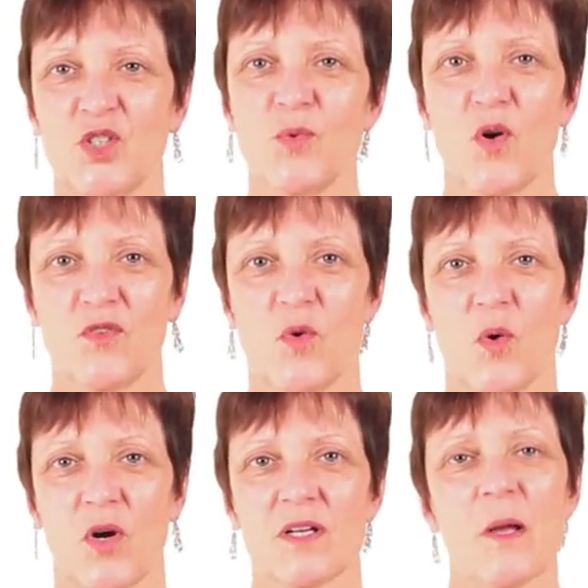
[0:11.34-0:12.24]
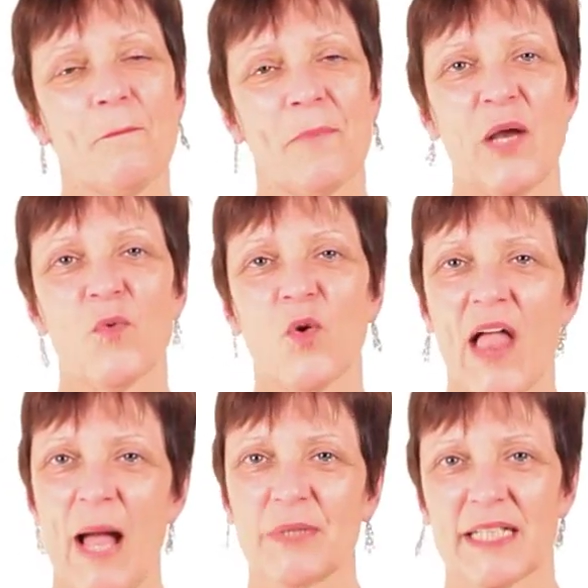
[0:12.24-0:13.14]
204, Payroll
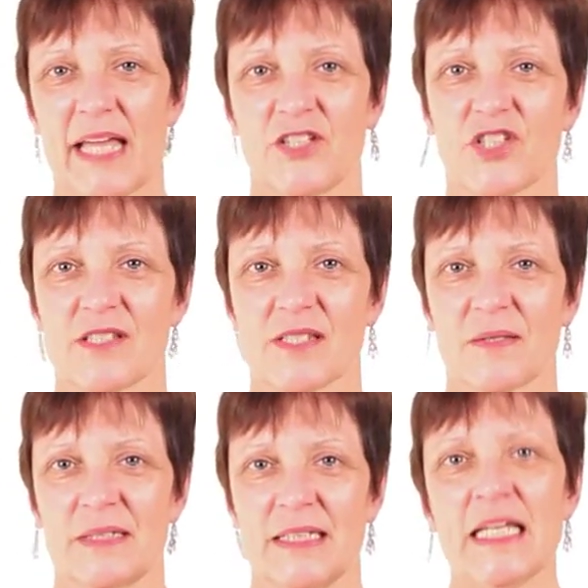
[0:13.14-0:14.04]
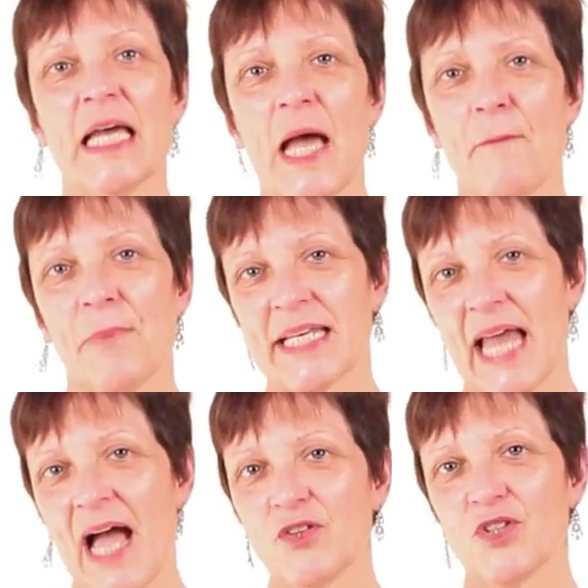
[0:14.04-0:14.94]
Applications. By
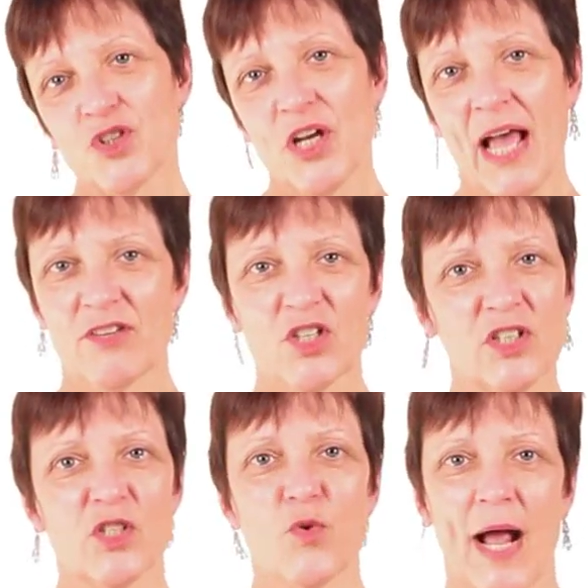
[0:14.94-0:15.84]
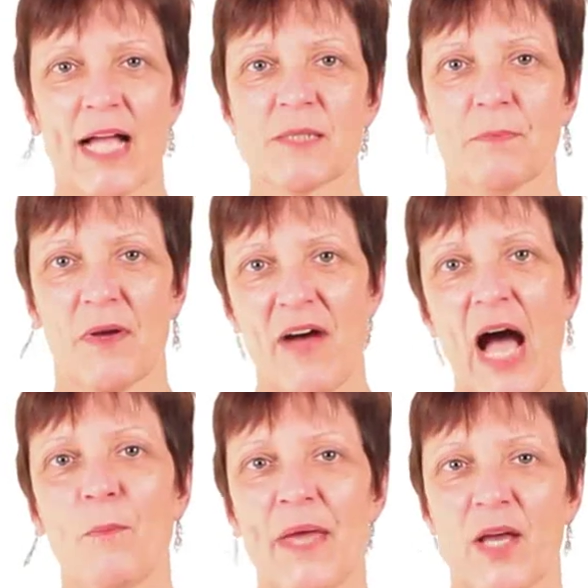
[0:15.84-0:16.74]
now you should have a good grasp of
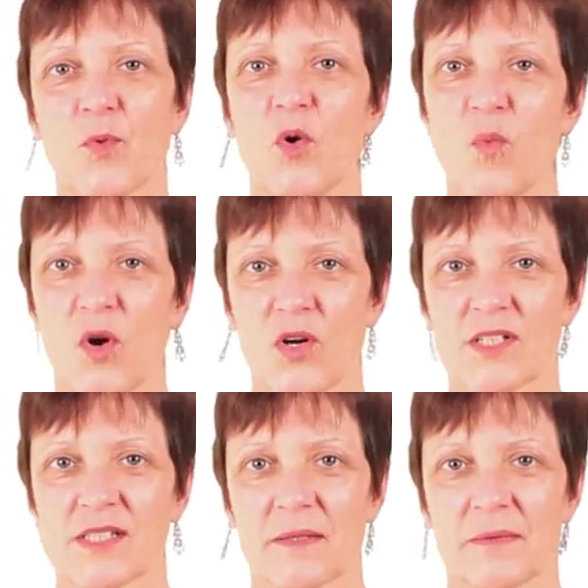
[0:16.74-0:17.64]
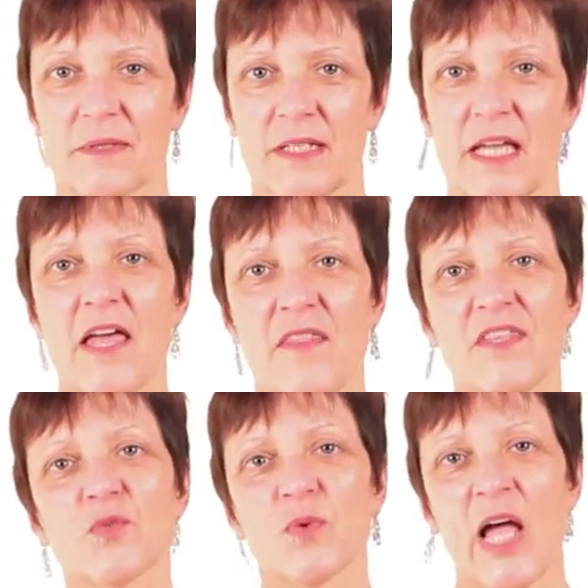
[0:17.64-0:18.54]
how payroll works.
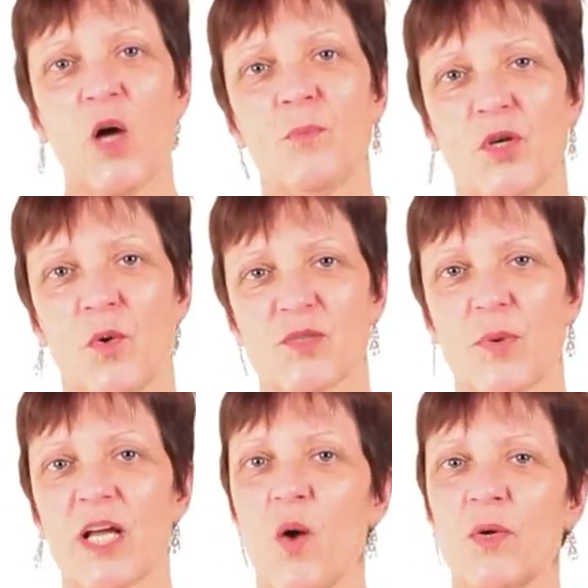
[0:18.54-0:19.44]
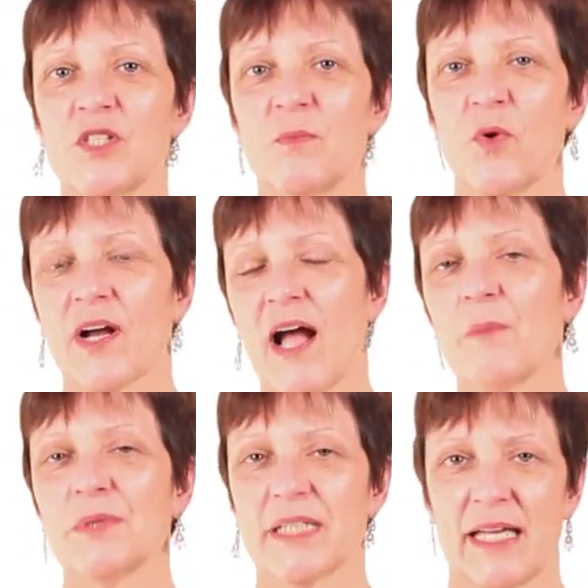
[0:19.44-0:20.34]
This will help you as we go into more
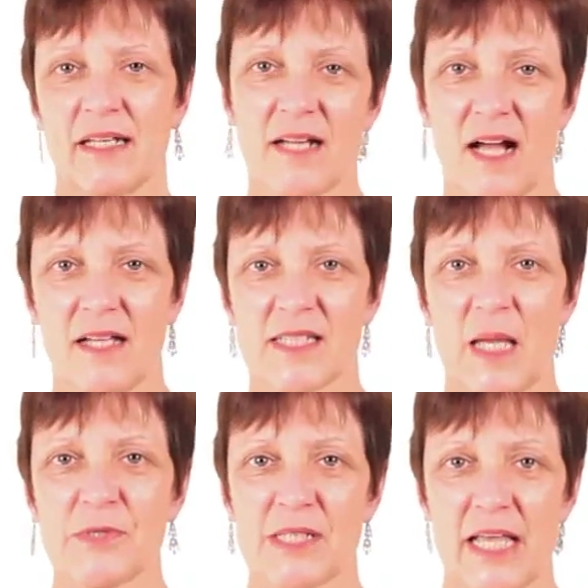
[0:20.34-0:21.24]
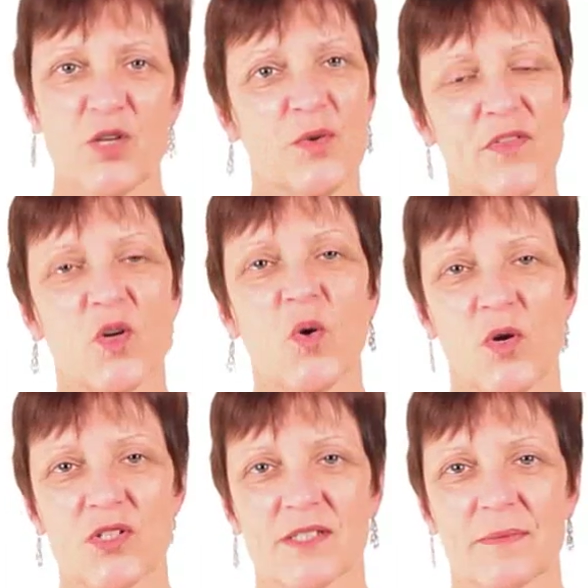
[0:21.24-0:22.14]
complicated concepts later in the
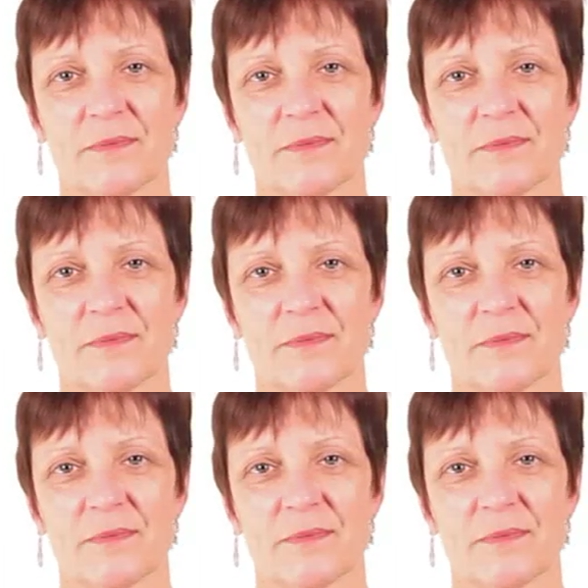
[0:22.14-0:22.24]
course.